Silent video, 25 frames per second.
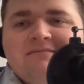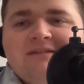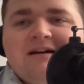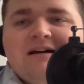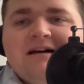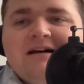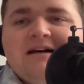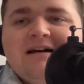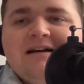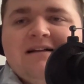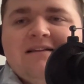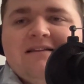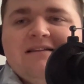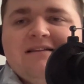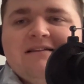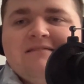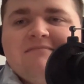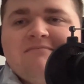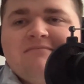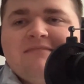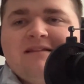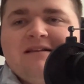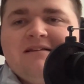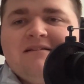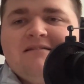
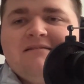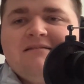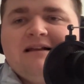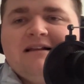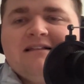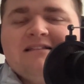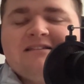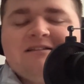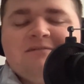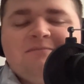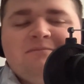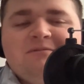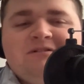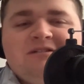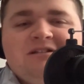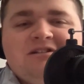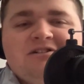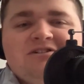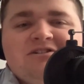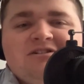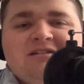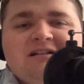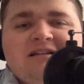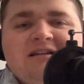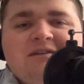that's the
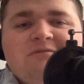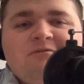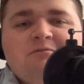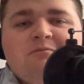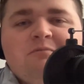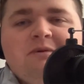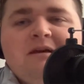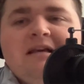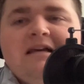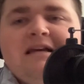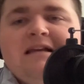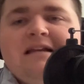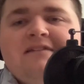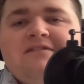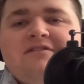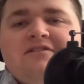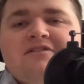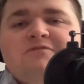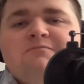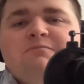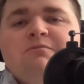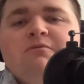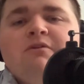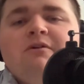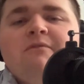position that he would be in at this
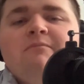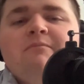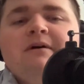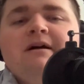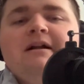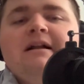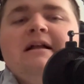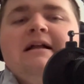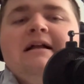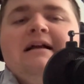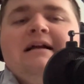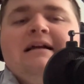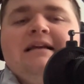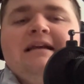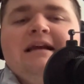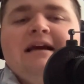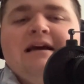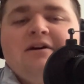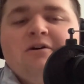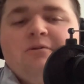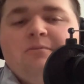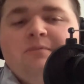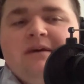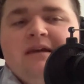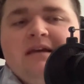point. But yeah,
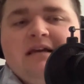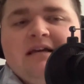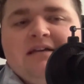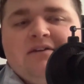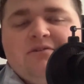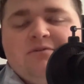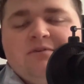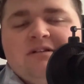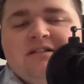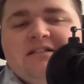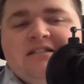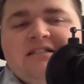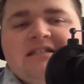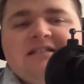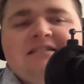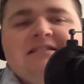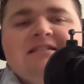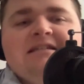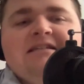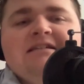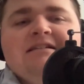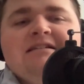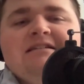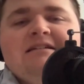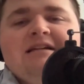he'll be into his
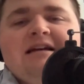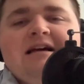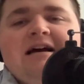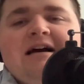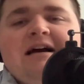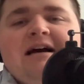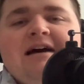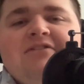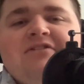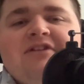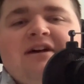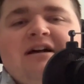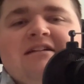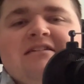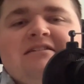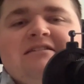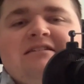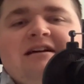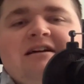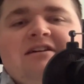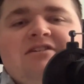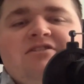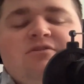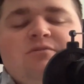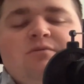60s at that
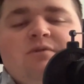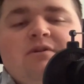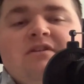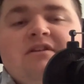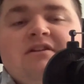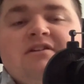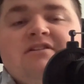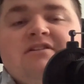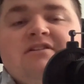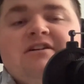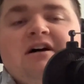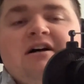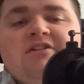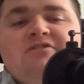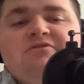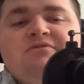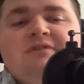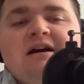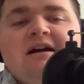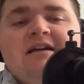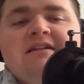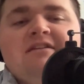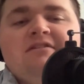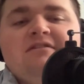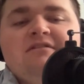stage of when this
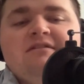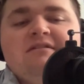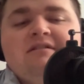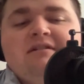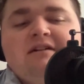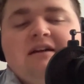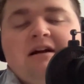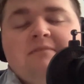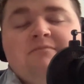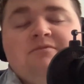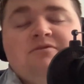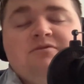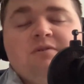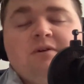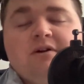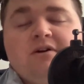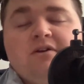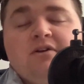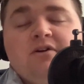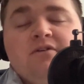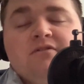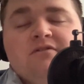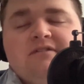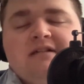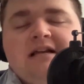contract comes to a
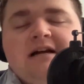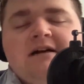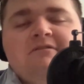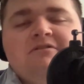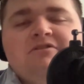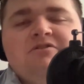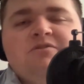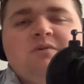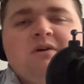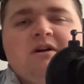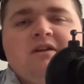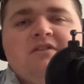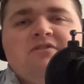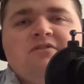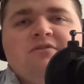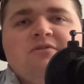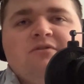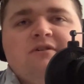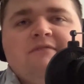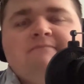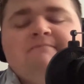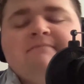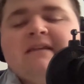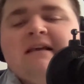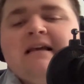close now in
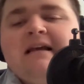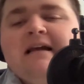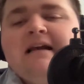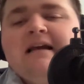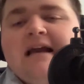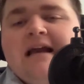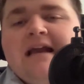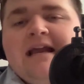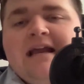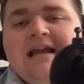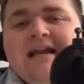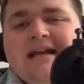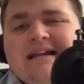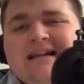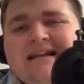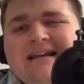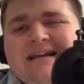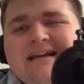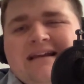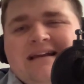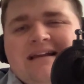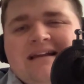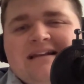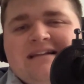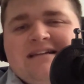2030. And
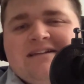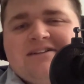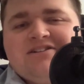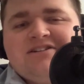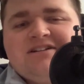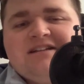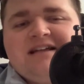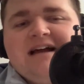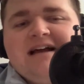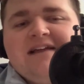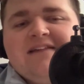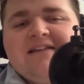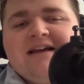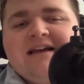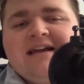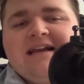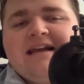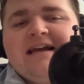in addition to that,